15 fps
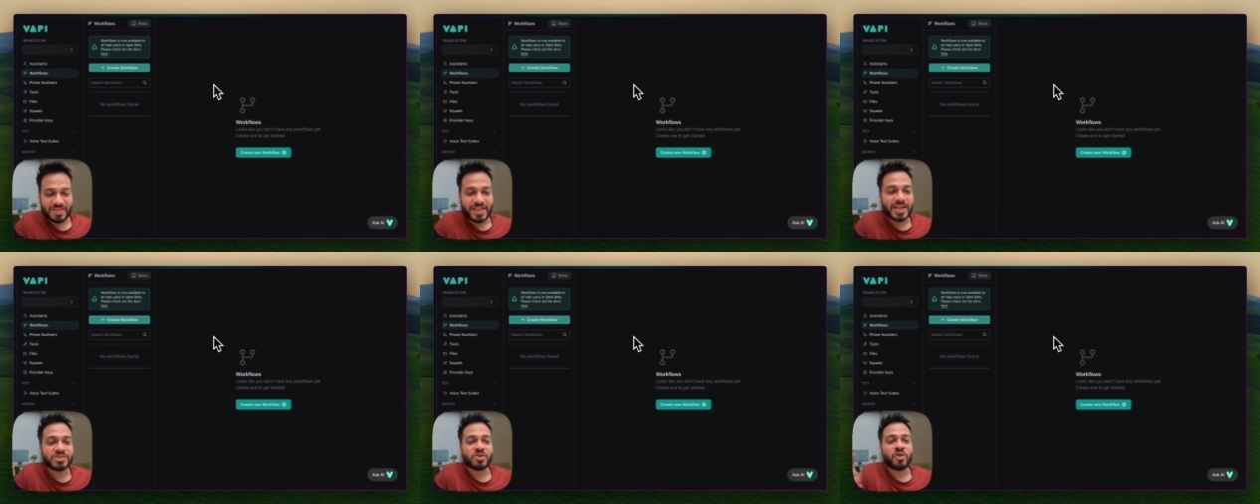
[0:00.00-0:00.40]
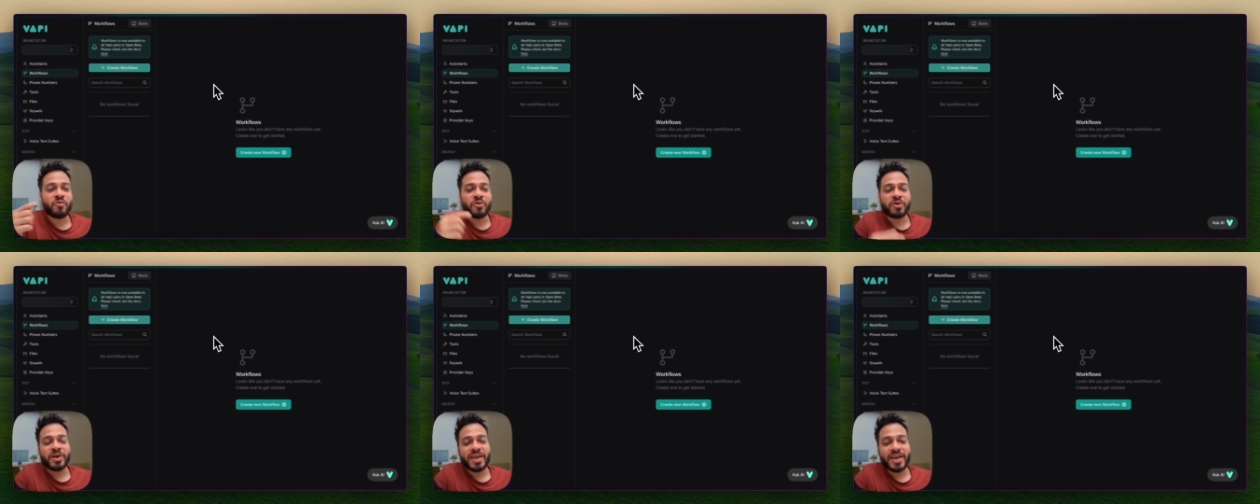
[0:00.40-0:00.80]
That's
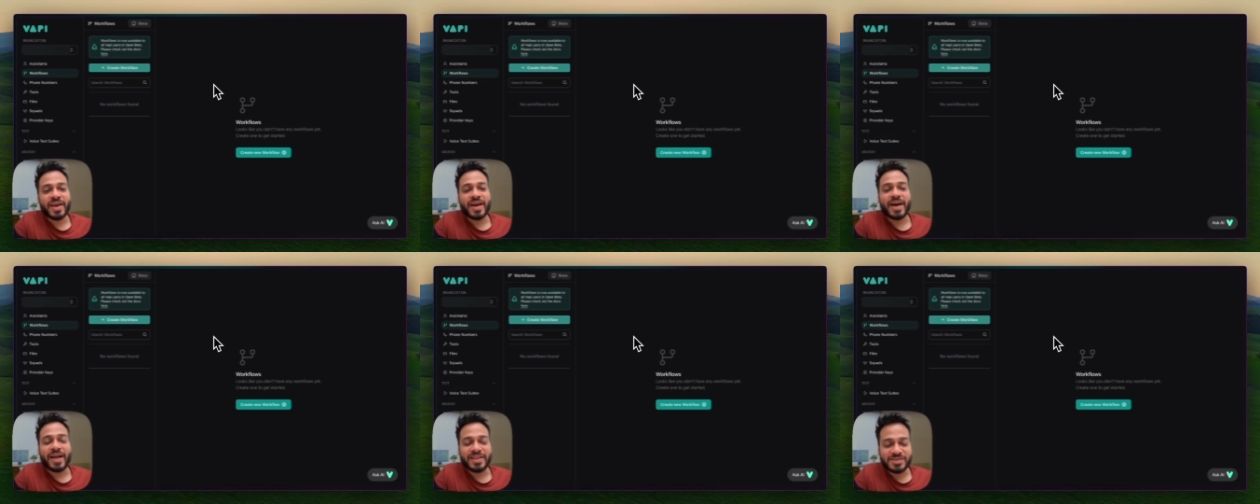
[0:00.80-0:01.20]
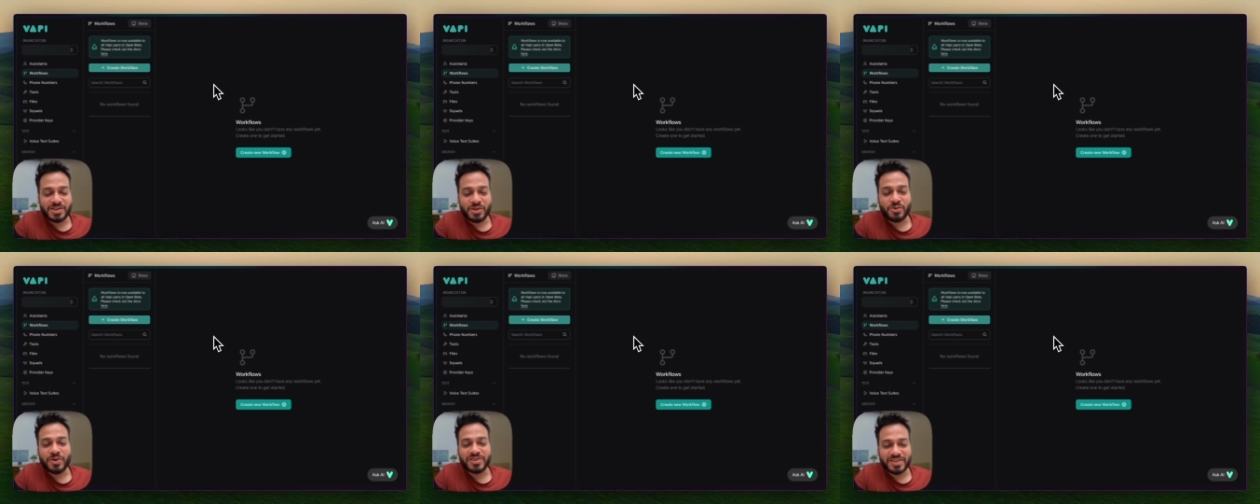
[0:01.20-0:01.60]
all for today. I'll
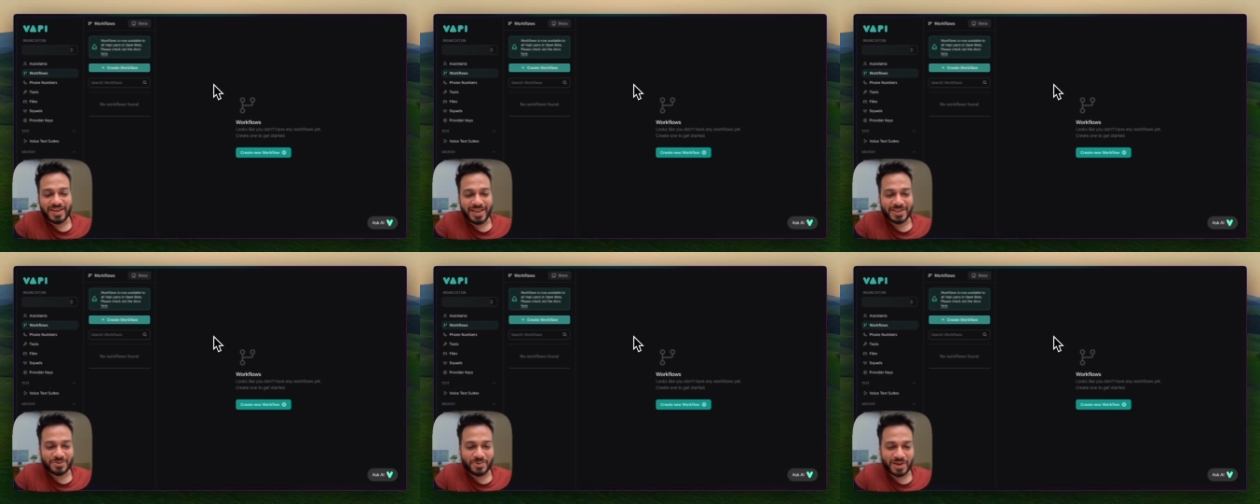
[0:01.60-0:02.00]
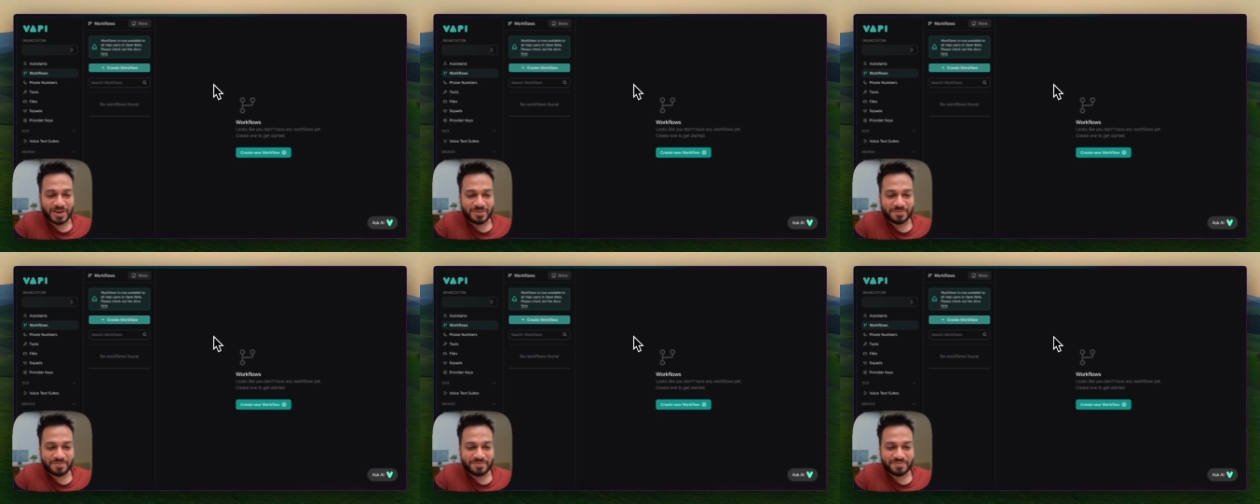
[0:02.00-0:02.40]
see you in the next
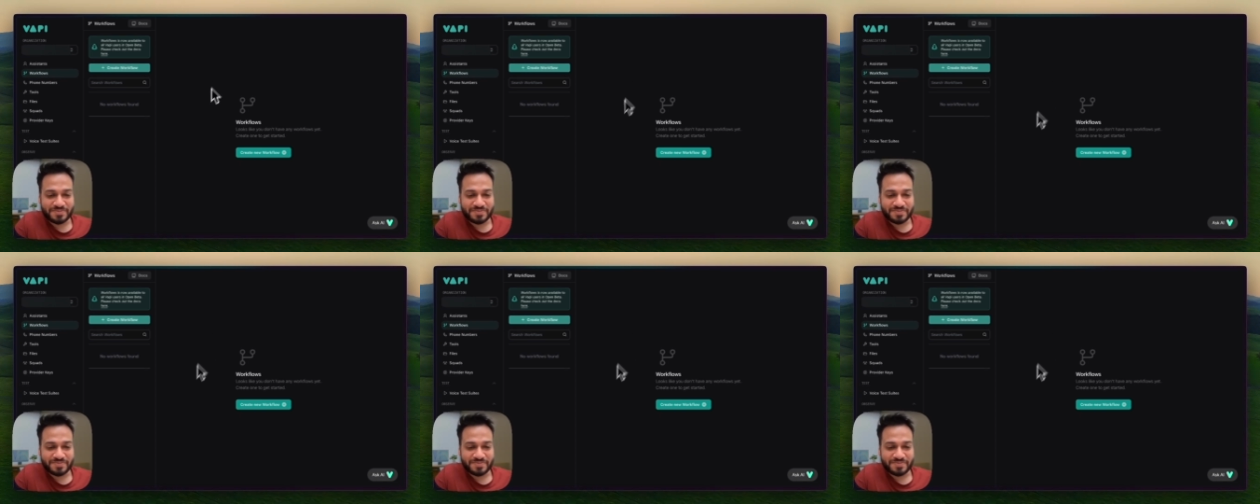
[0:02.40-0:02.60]
one.